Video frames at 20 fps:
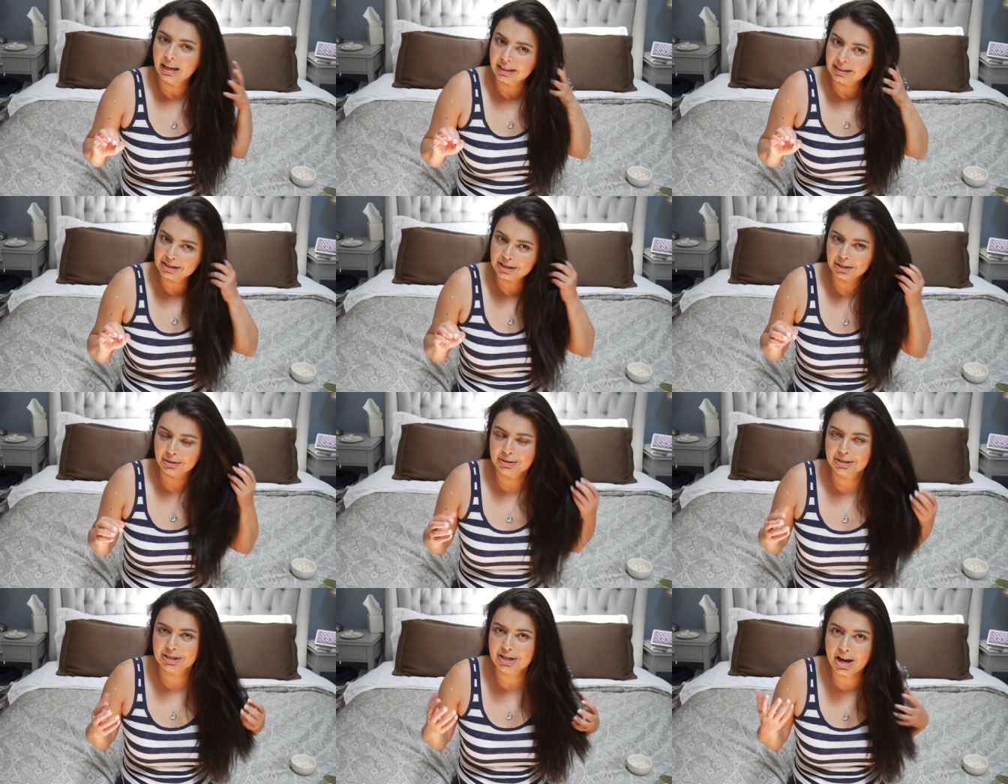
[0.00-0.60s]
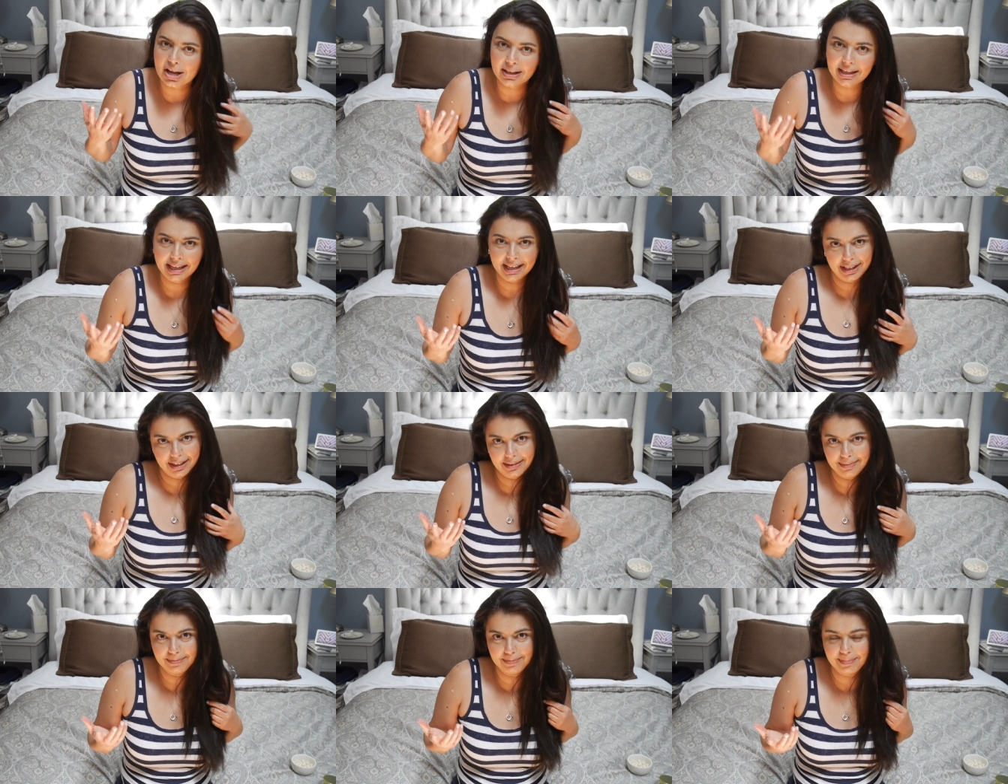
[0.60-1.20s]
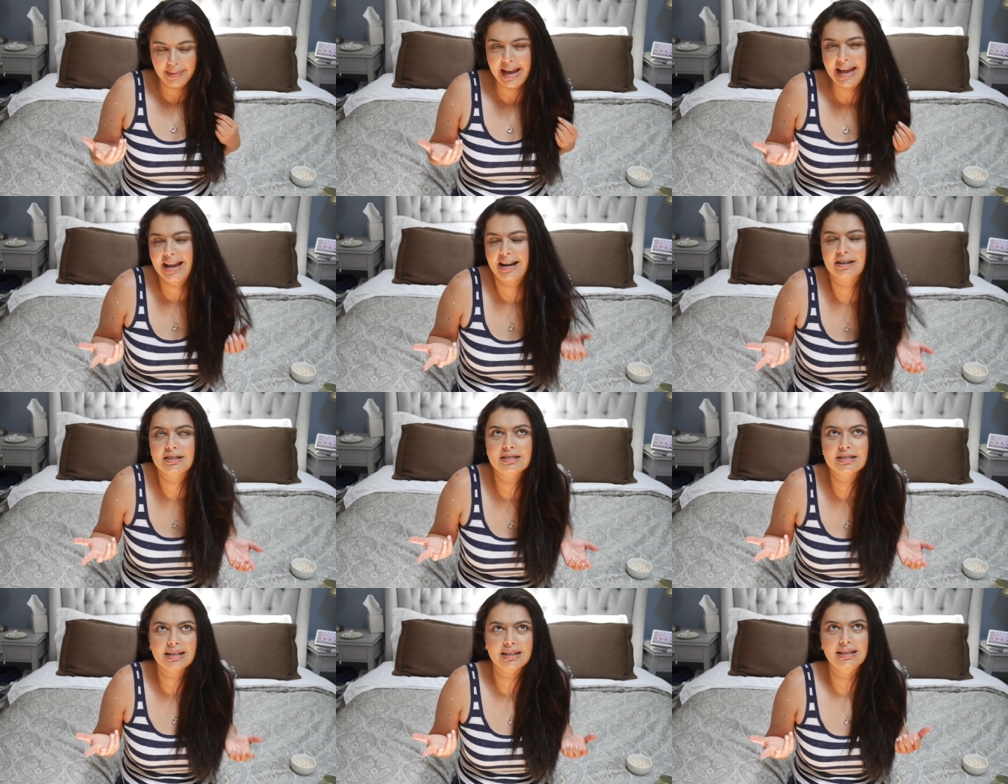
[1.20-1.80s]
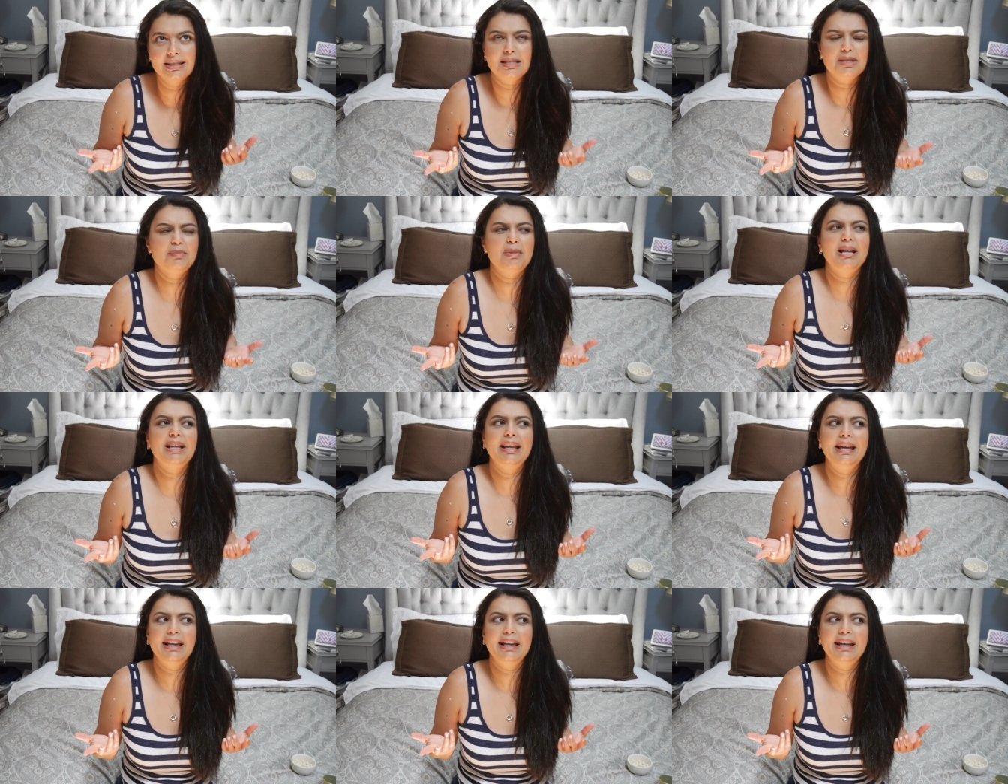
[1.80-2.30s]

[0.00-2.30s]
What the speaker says: So it's not like my hair is going to smell